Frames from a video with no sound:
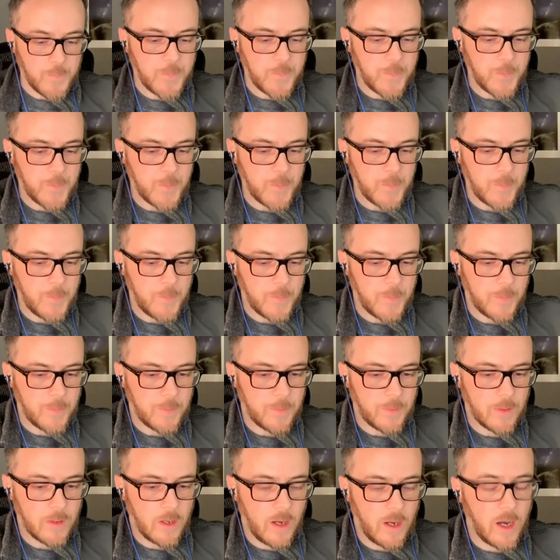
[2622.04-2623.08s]
matter. Yeah,
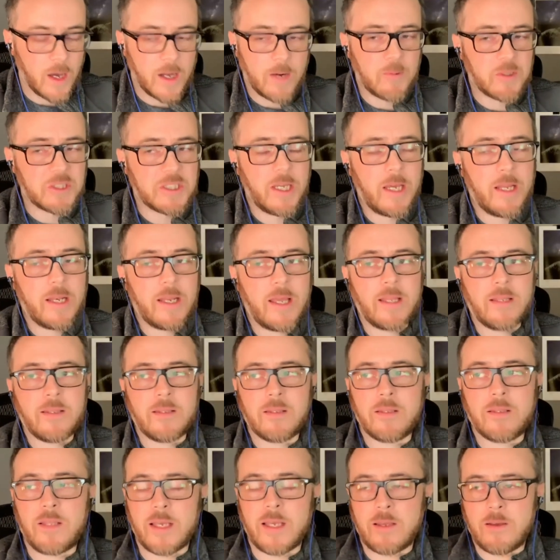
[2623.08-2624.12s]
one hundred percent. And
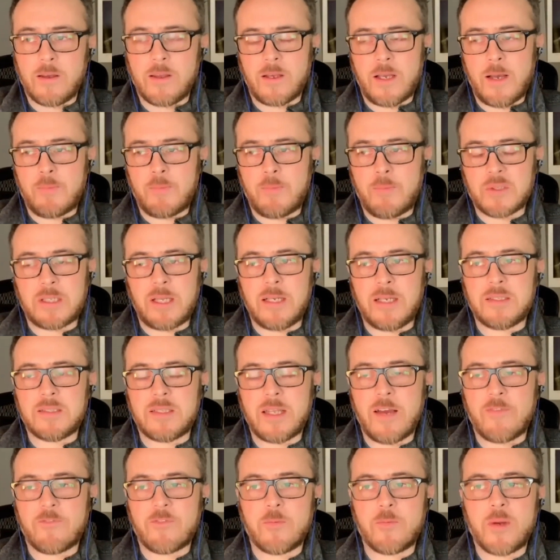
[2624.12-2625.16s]
like a couple slides
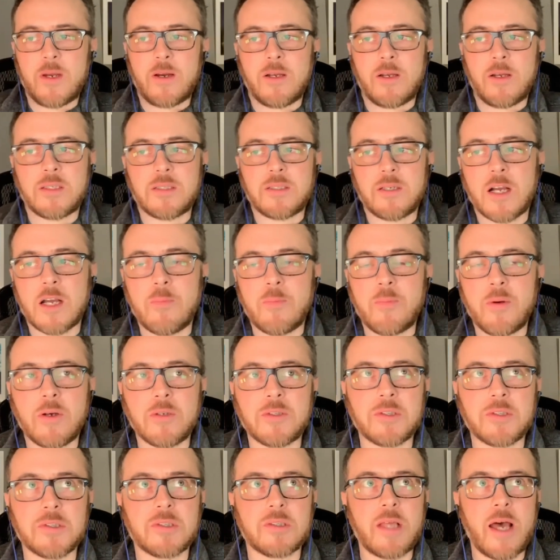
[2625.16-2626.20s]
down from here, I talk about
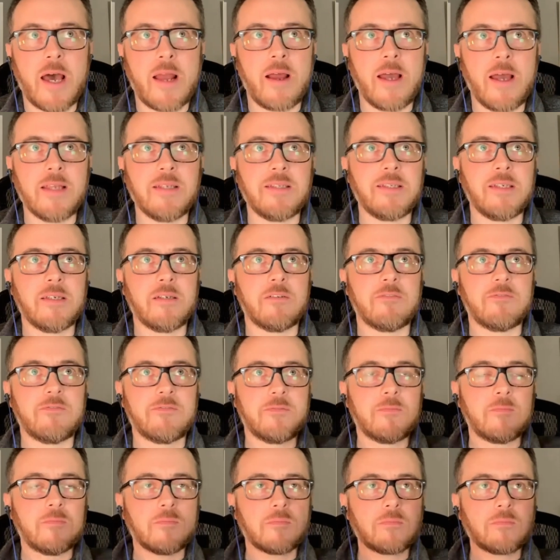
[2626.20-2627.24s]
just that idea of
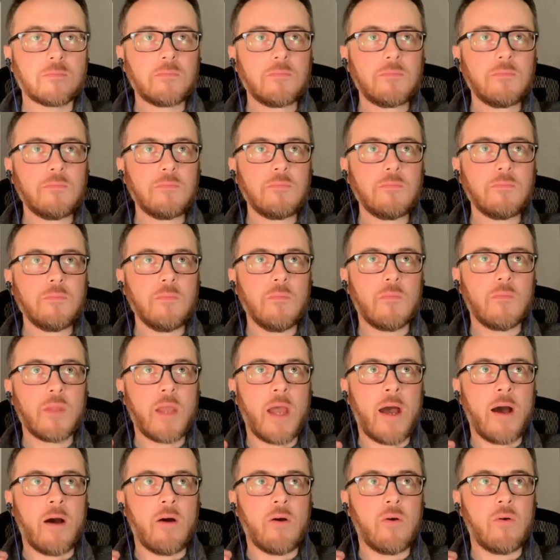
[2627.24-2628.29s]

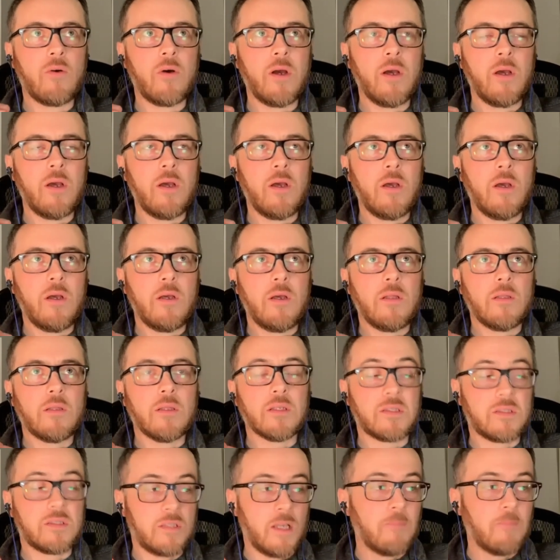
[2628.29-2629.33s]
how the
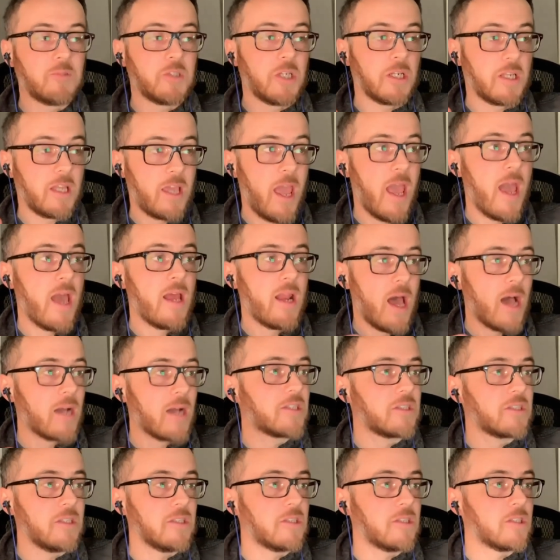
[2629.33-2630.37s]
subject can
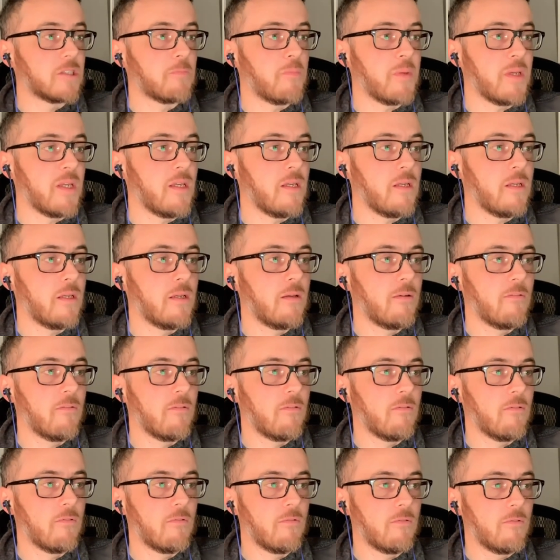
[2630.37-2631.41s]
actually just be
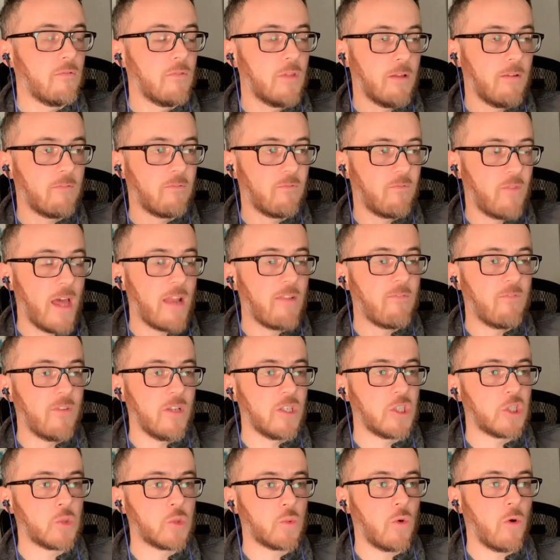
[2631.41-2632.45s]
the that
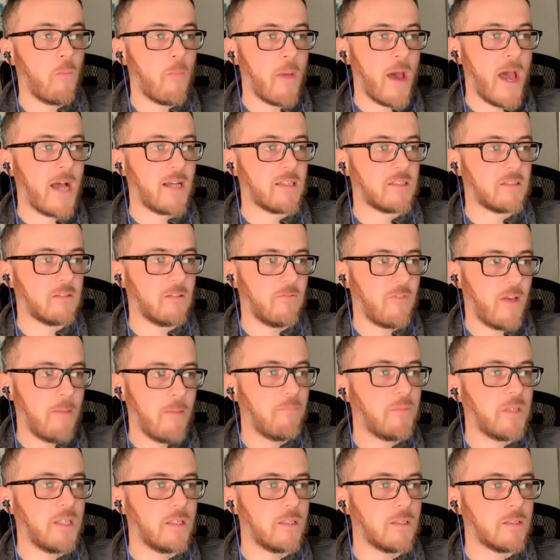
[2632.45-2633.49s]
visual mass of
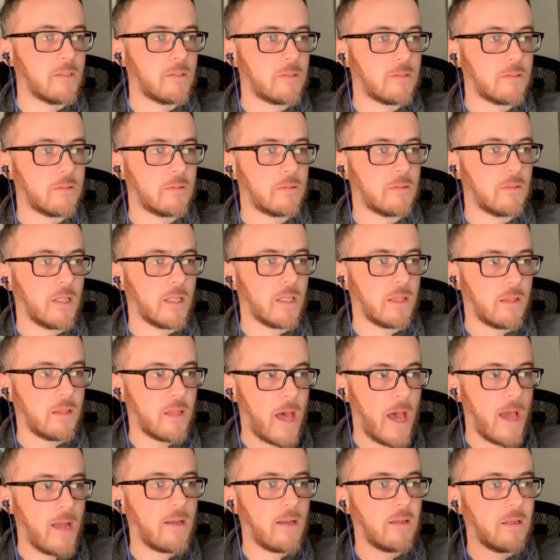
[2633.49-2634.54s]
emptiness. Like
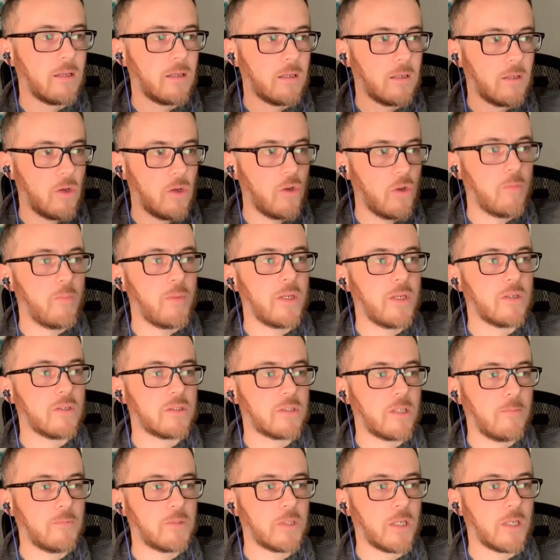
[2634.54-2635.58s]
that could be your
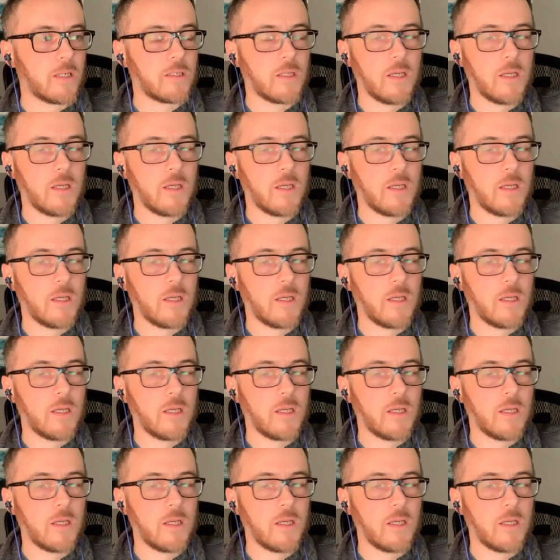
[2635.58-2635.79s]
subject.